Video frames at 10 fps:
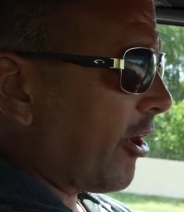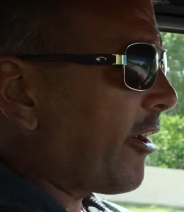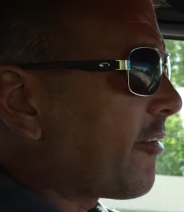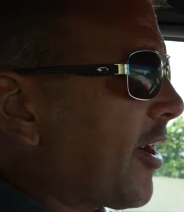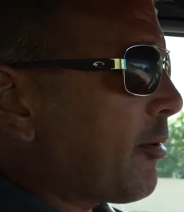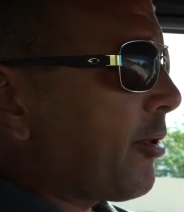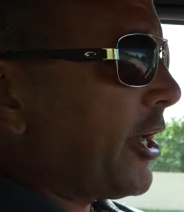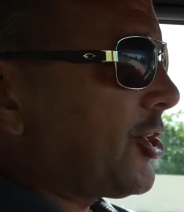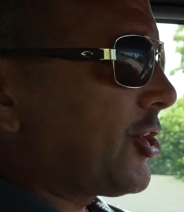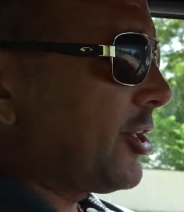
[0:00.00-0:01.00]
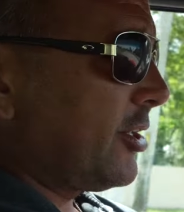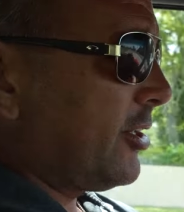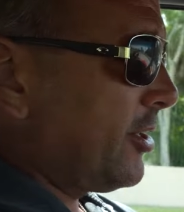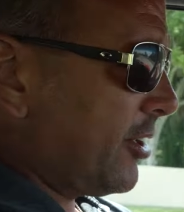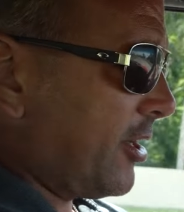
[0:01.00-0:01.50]
tire vibration,
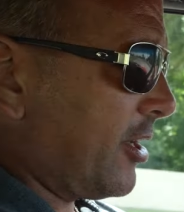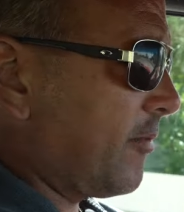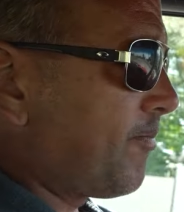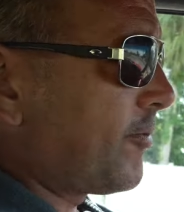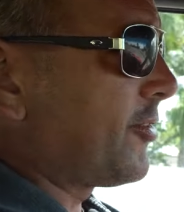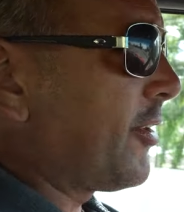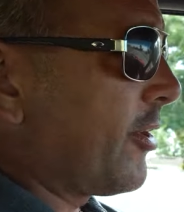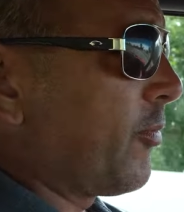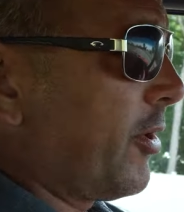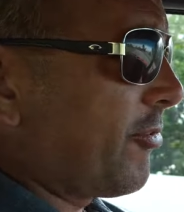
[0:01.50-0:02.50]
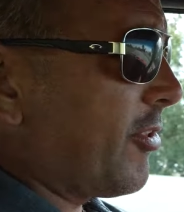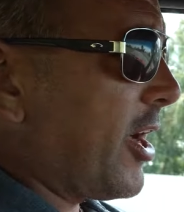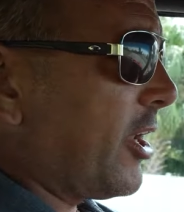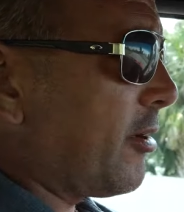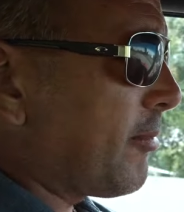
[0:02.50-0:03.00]
uh, steering wheel's
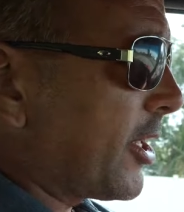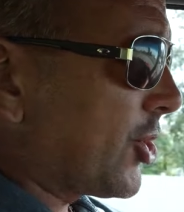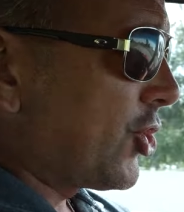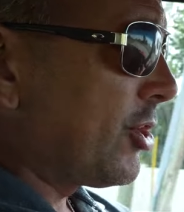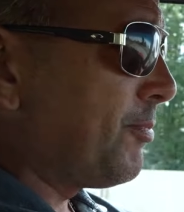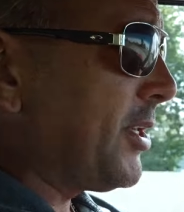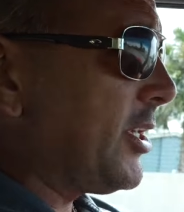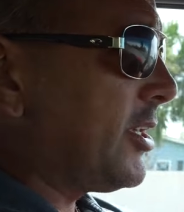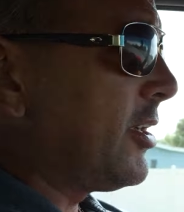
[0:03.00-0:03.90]
lined up like it should be,